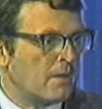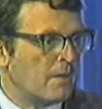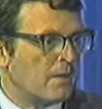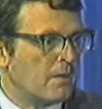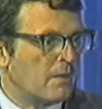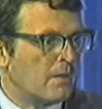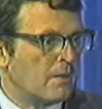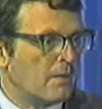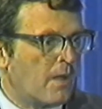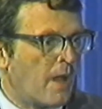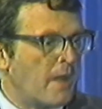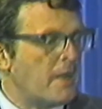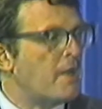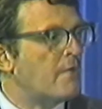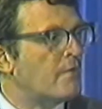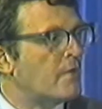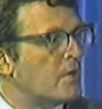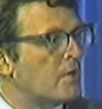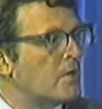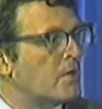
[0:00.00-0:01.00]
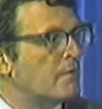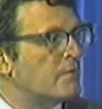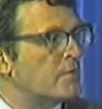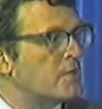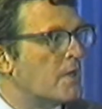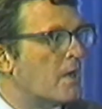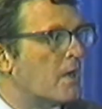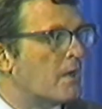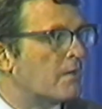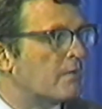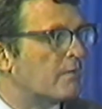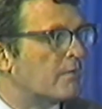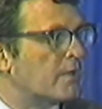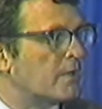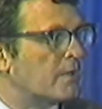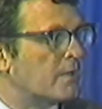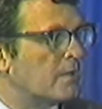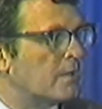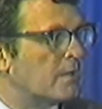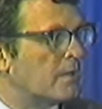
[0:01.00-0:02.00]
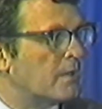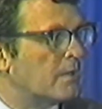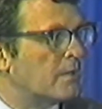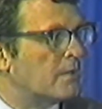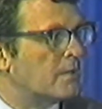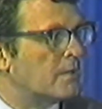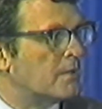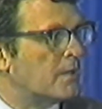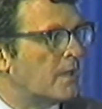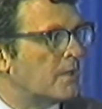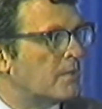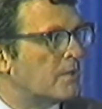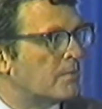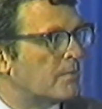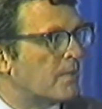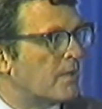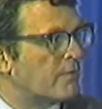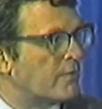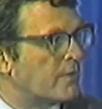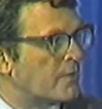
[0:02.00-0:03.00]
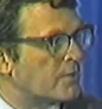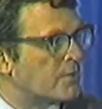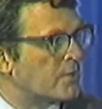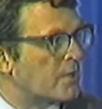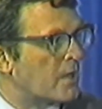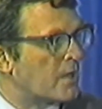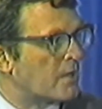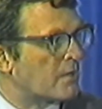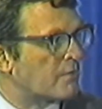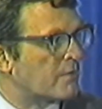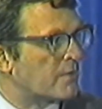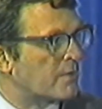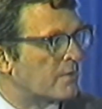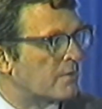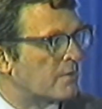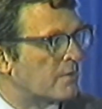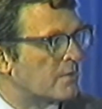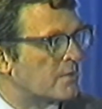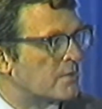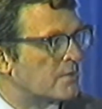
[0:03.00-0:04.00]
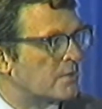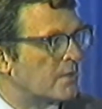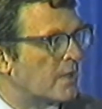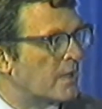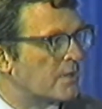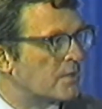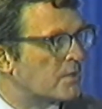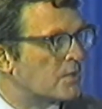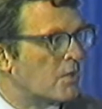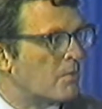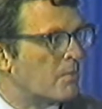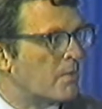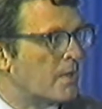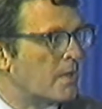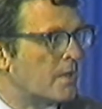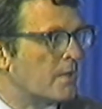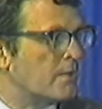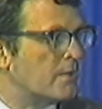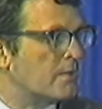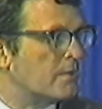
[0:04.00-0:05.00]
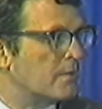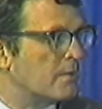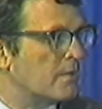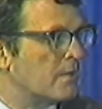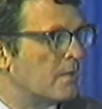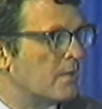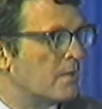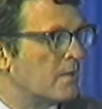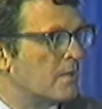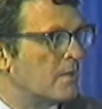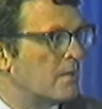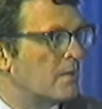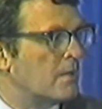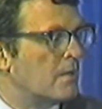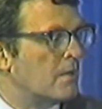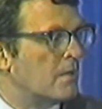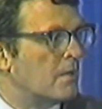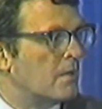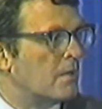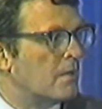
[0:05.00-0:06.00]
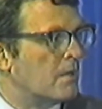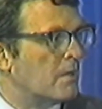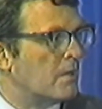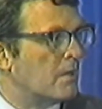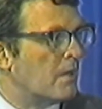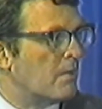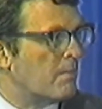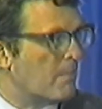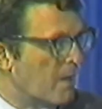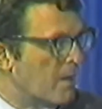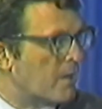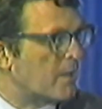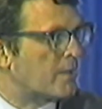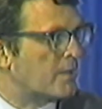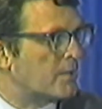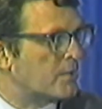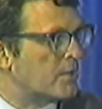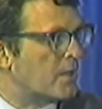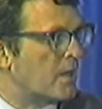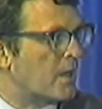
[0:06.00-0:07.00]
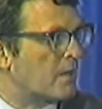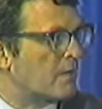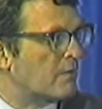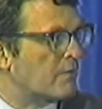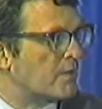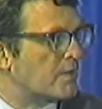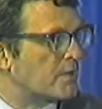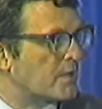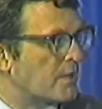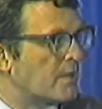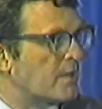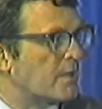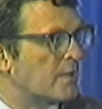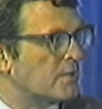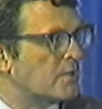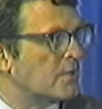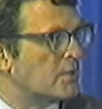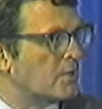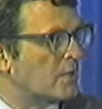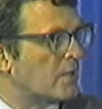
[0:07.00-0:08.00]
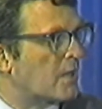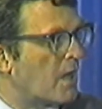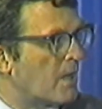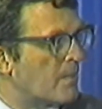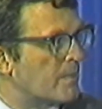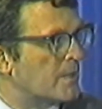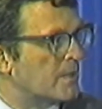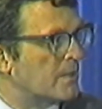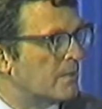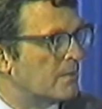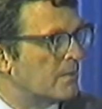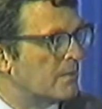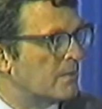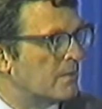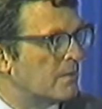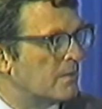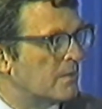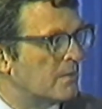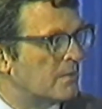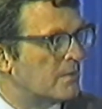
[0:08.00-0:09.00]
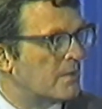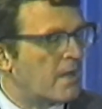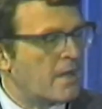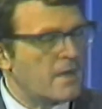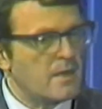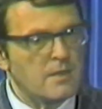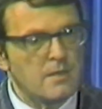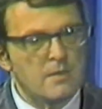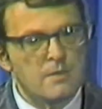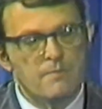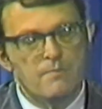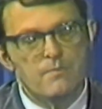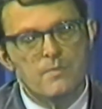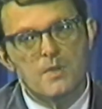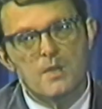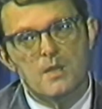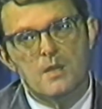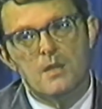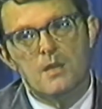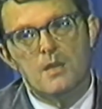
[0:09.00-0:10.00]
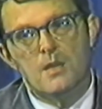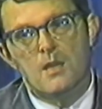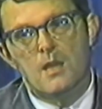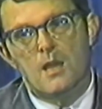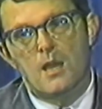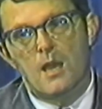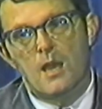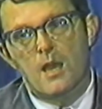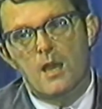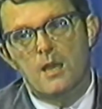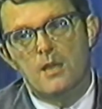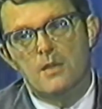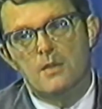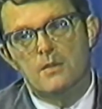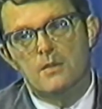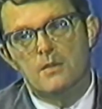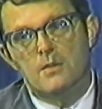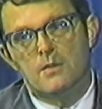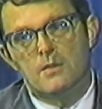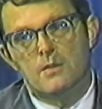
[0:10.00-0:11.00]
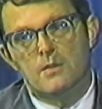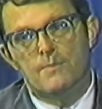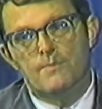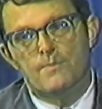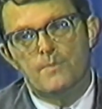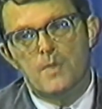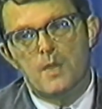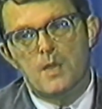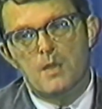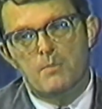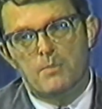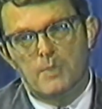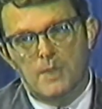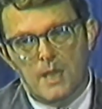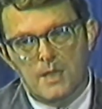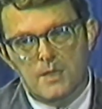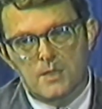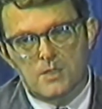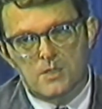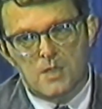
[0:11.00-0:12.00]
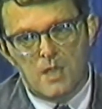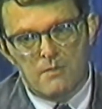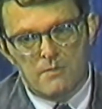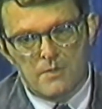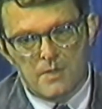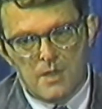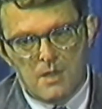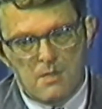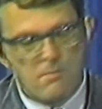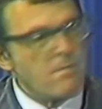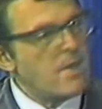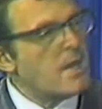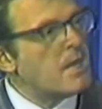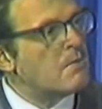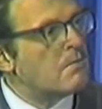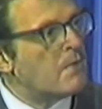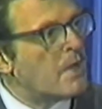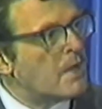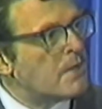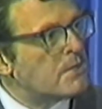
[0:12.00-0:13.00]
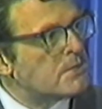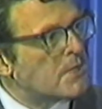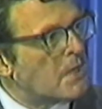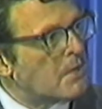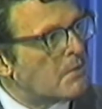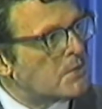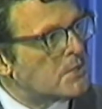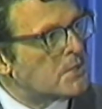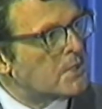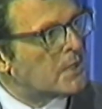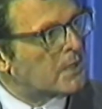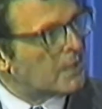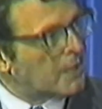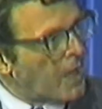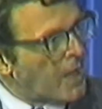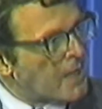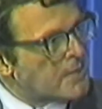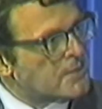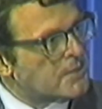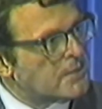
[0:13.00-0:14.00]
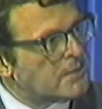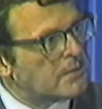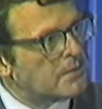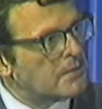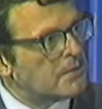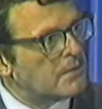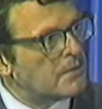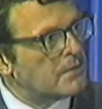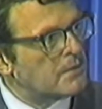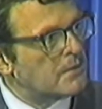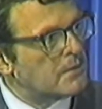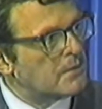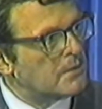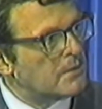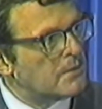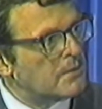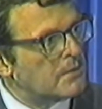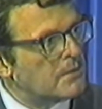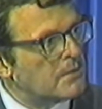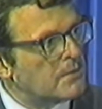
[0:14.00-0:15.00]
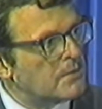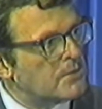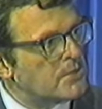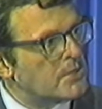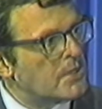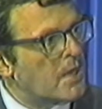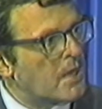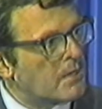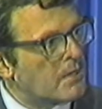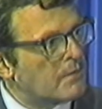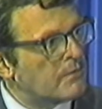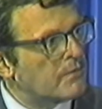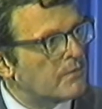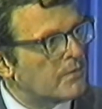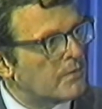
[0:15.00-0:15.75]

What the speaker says: I never heard of geography until I took my first geography course, like so many other American geographers. I think it's such a common tale. And but I discovered that in many ways I was a closet geographer